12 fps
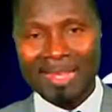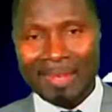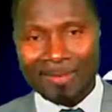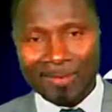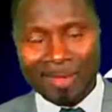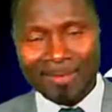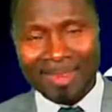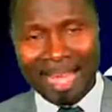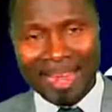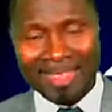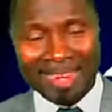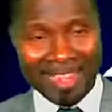If you ever
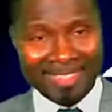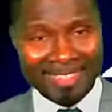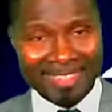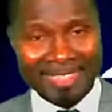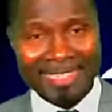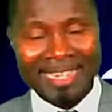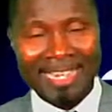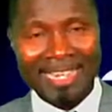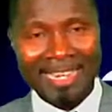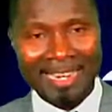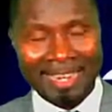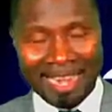had an accident,
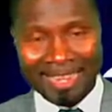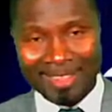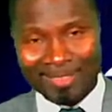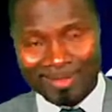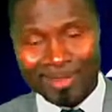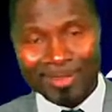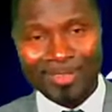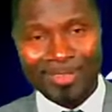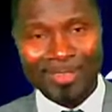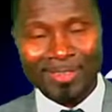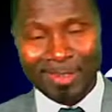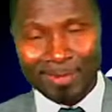that is not
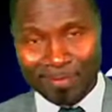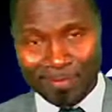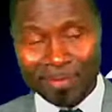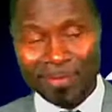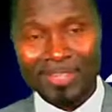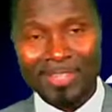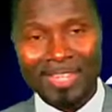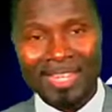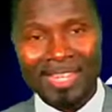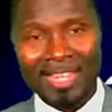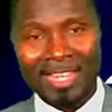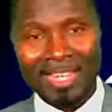your fault.
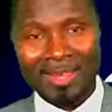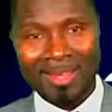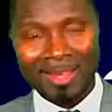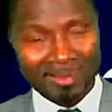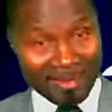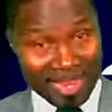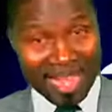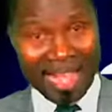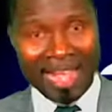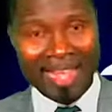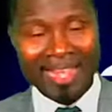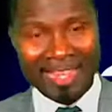We
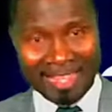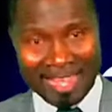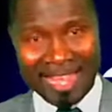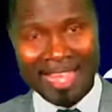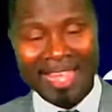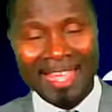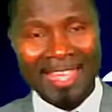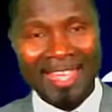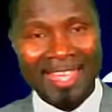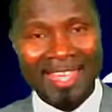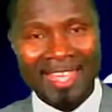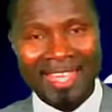are here
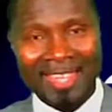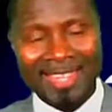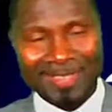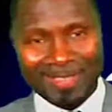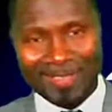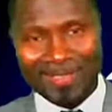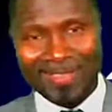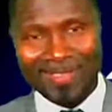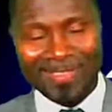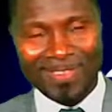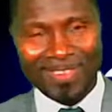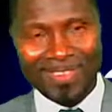to
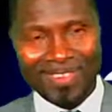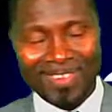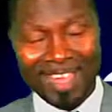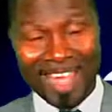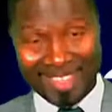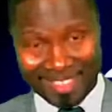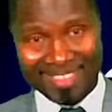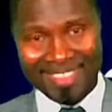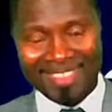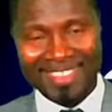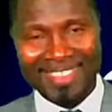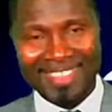
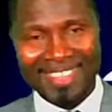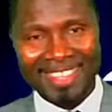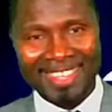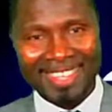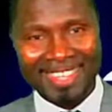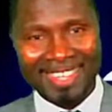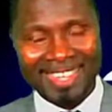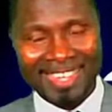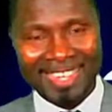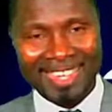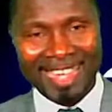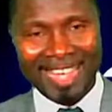assist
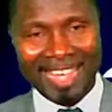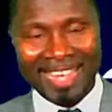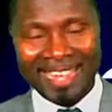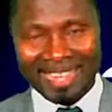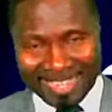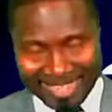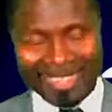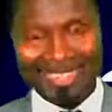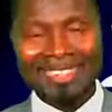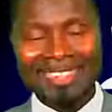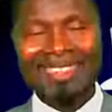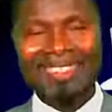in
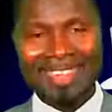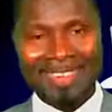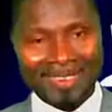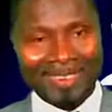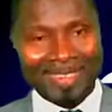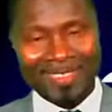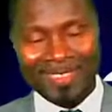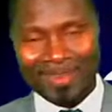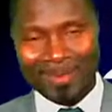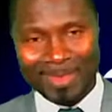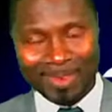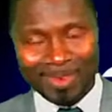these areas
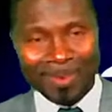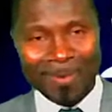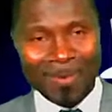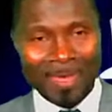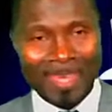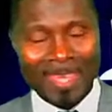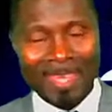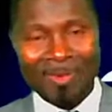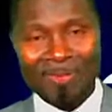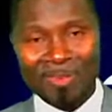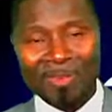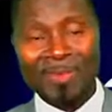of the law.
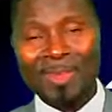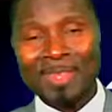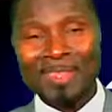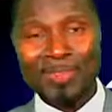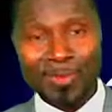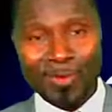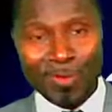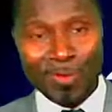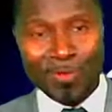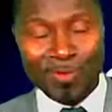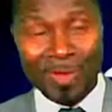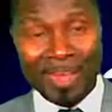If somebody is owing
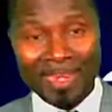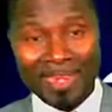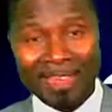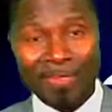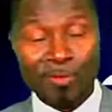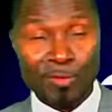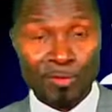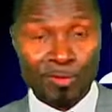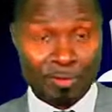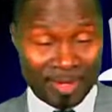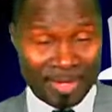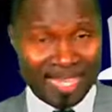you and he doesn't want to
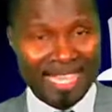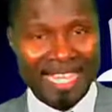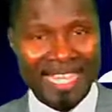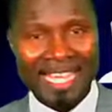pay,